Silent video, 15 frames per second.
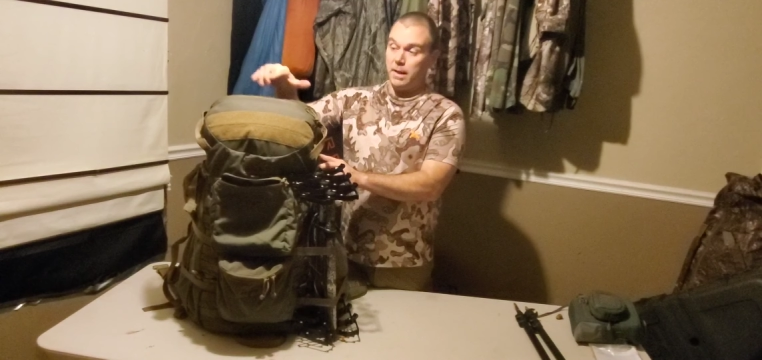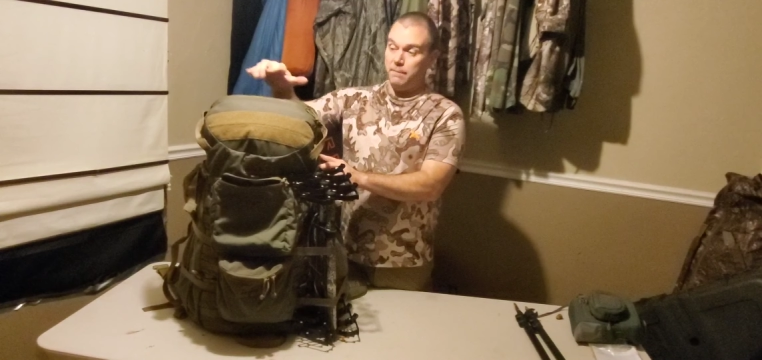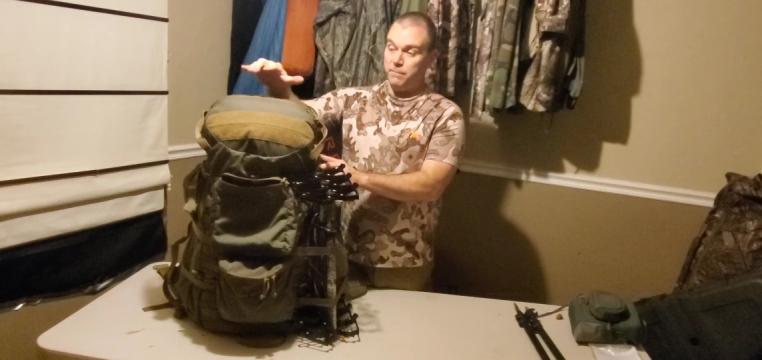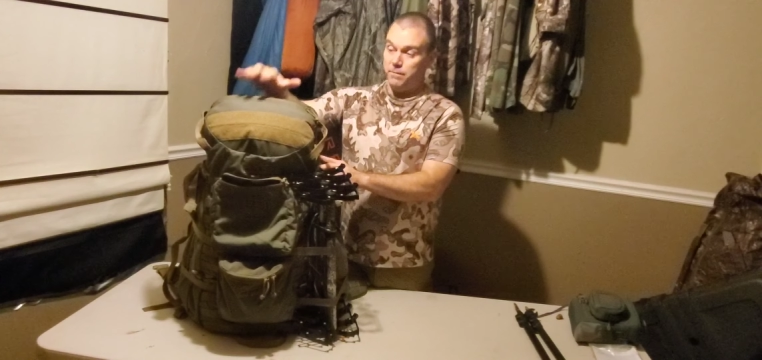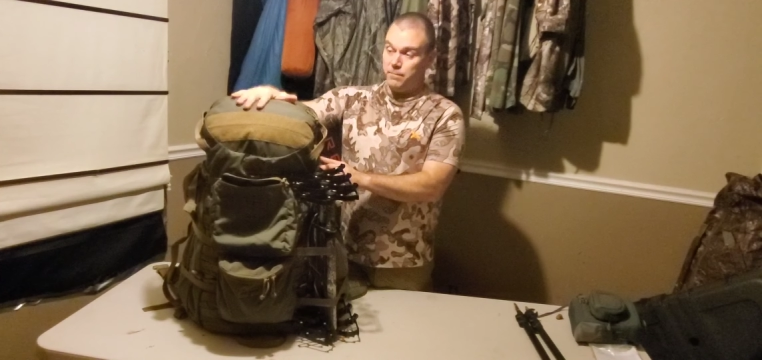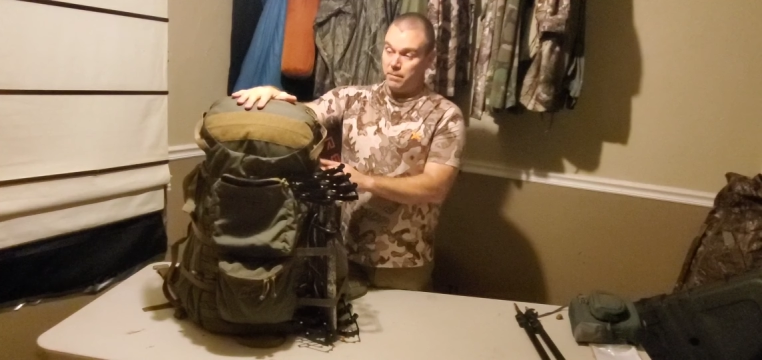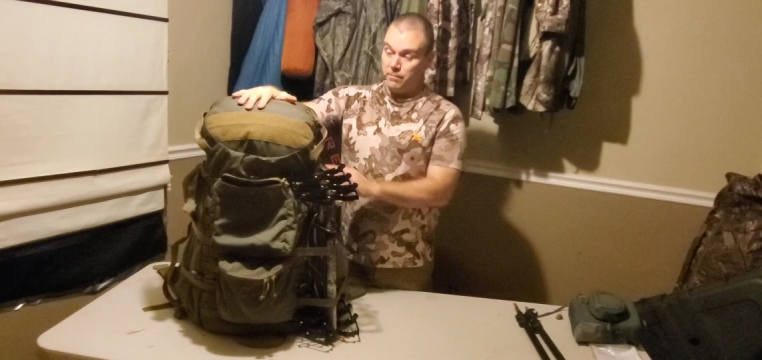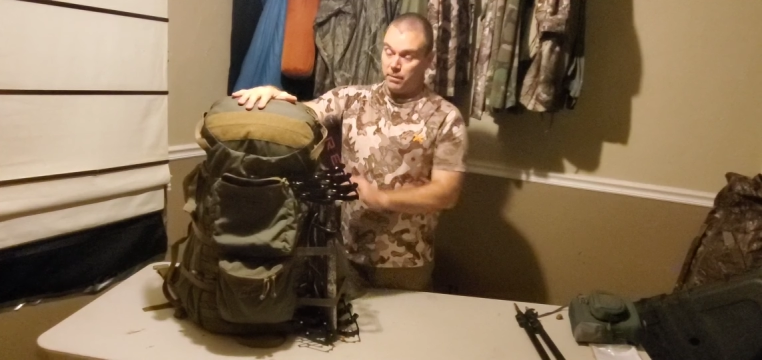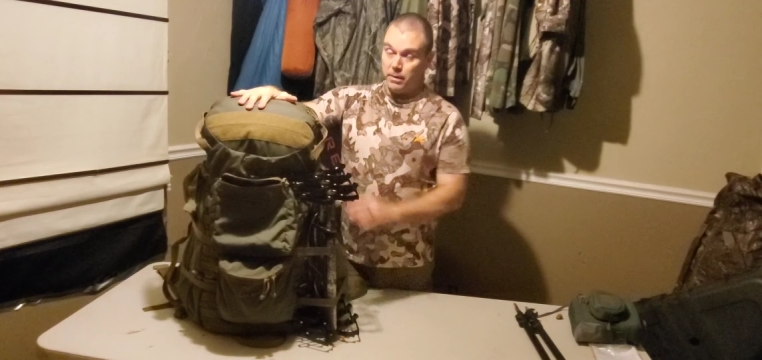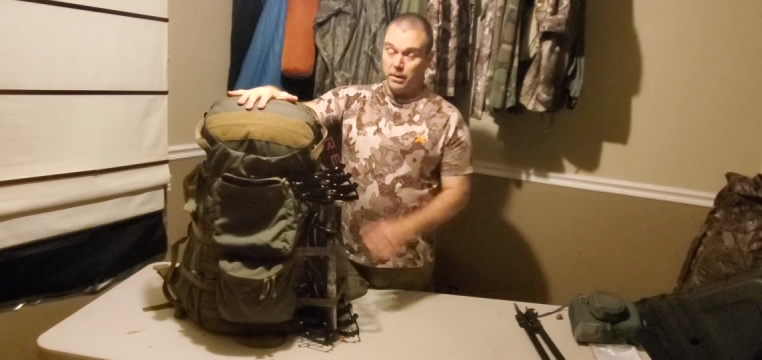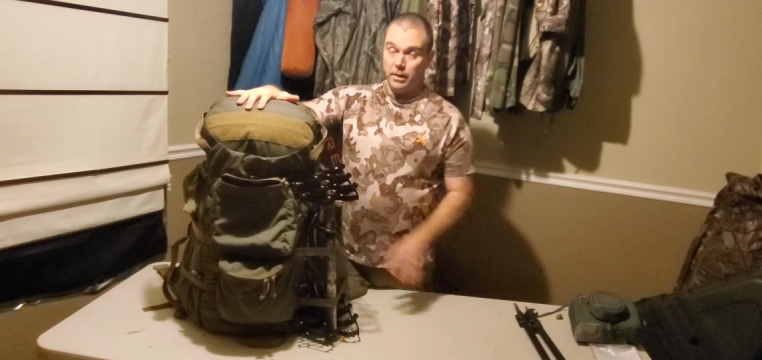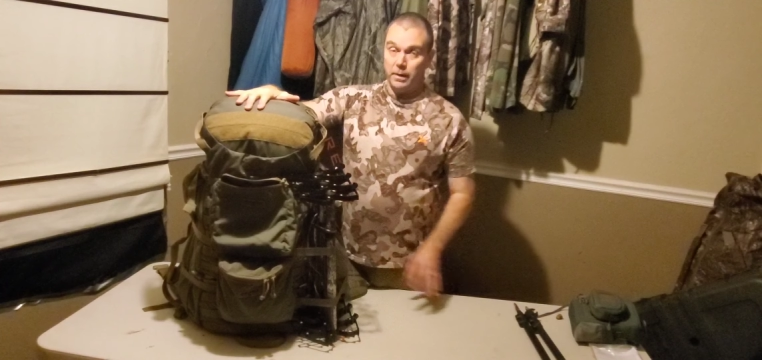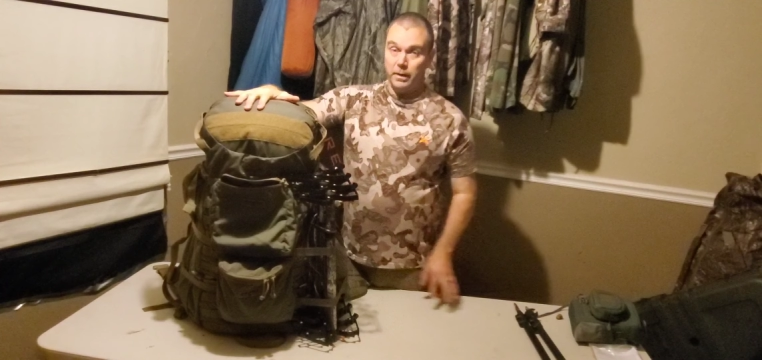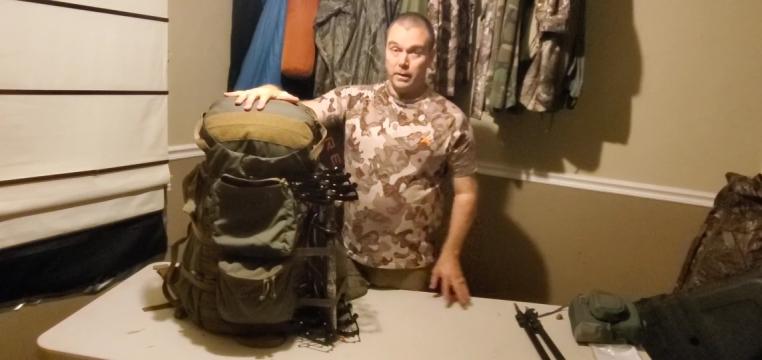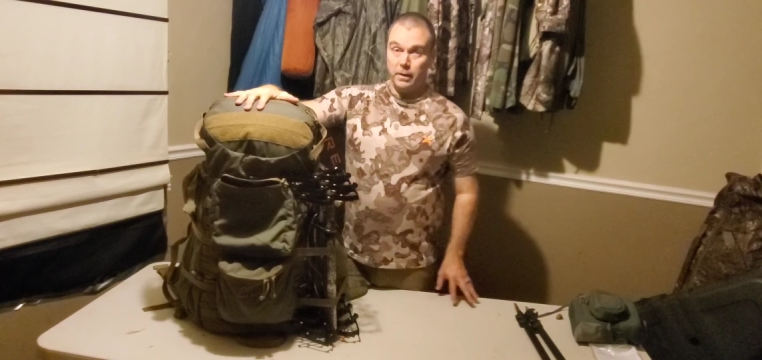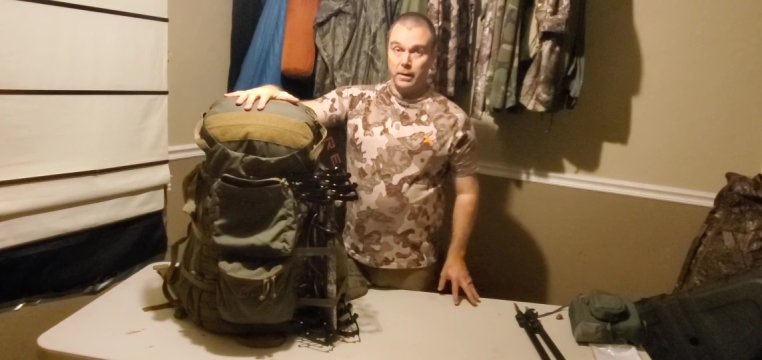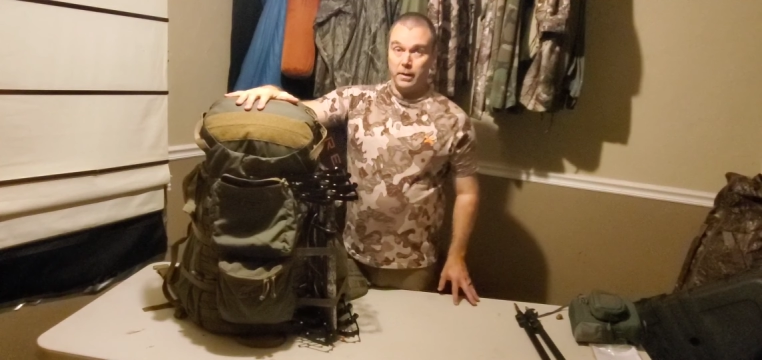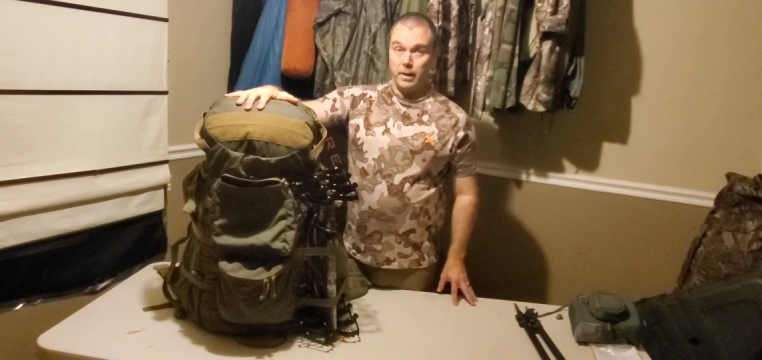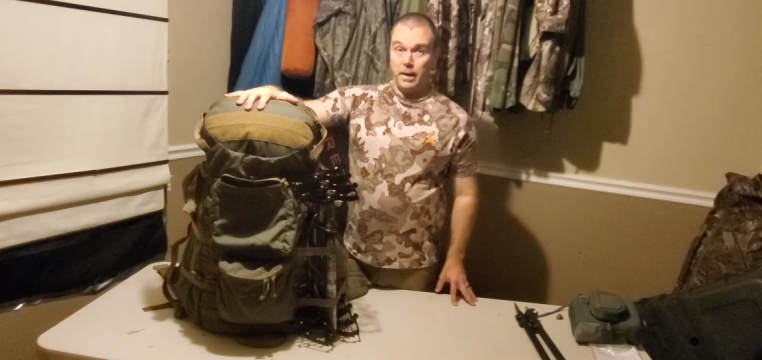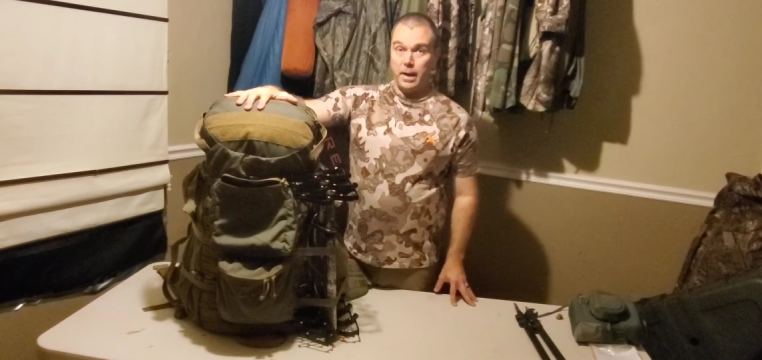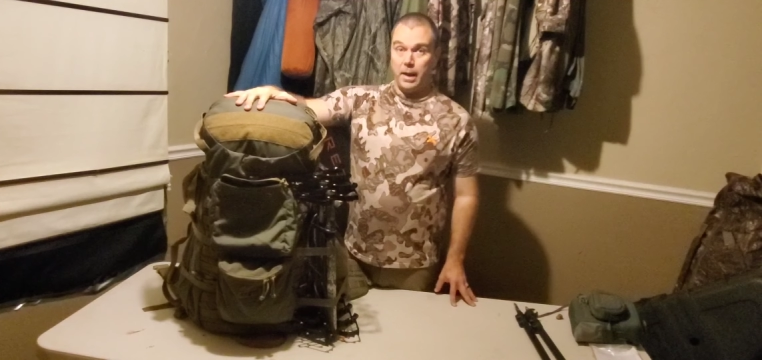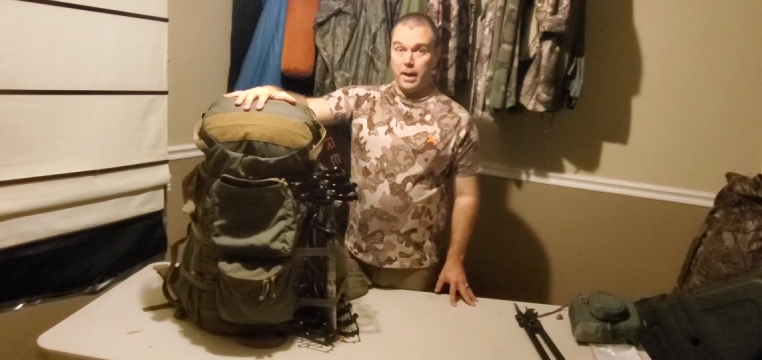If you've never
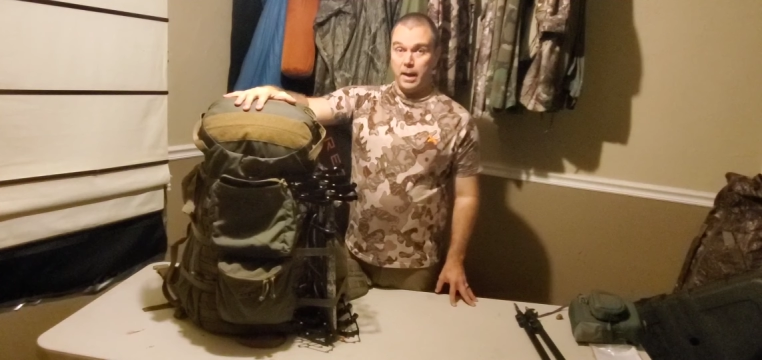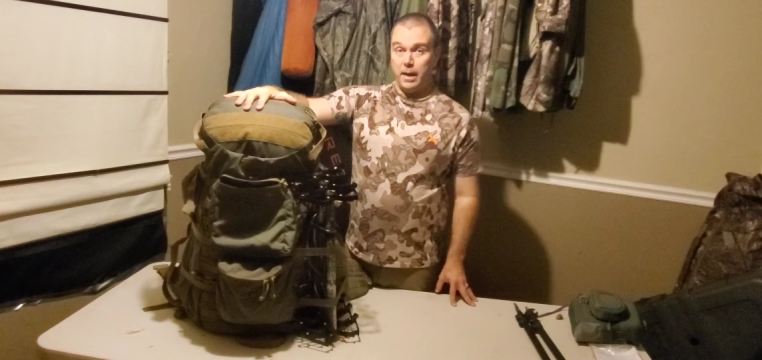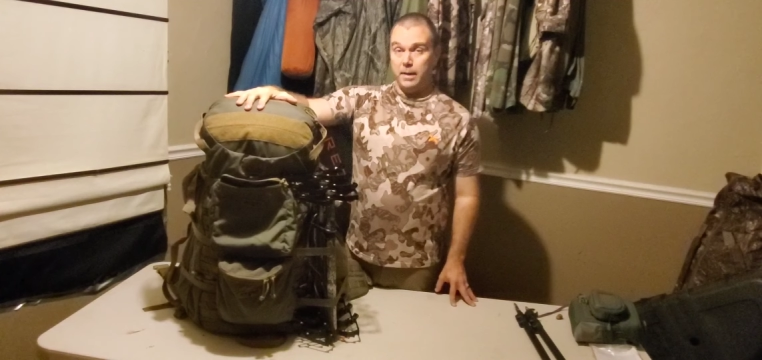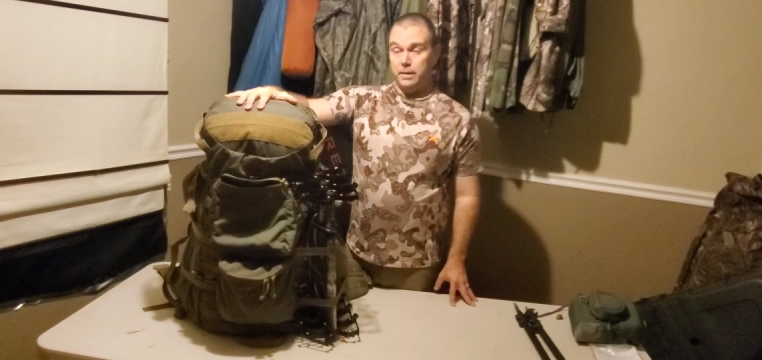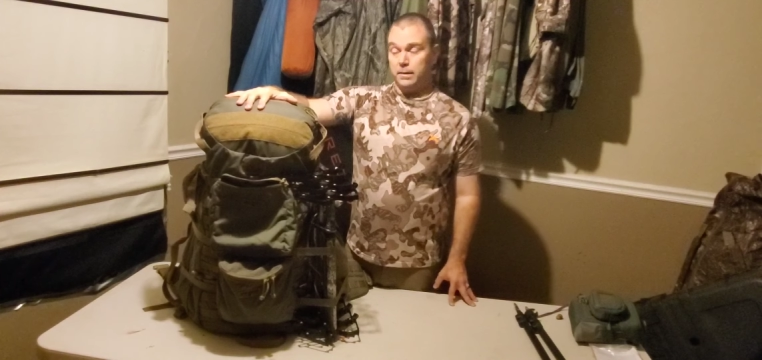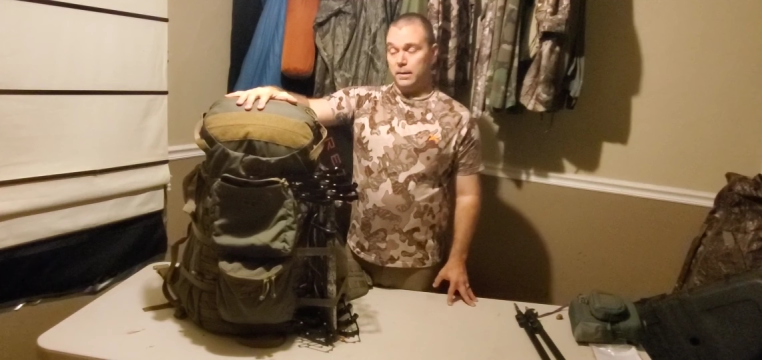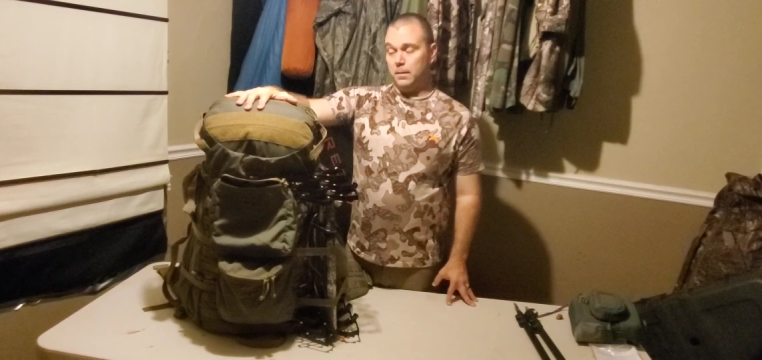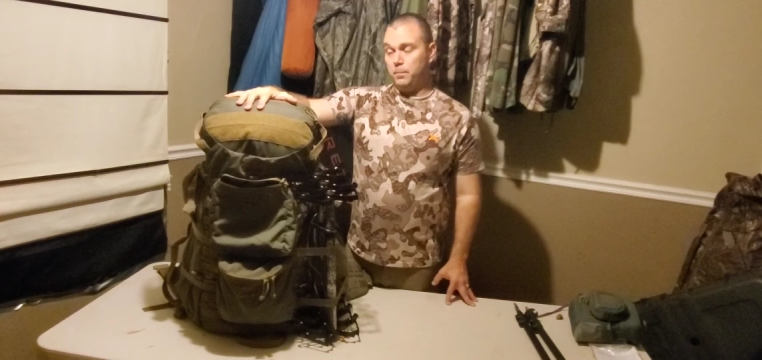had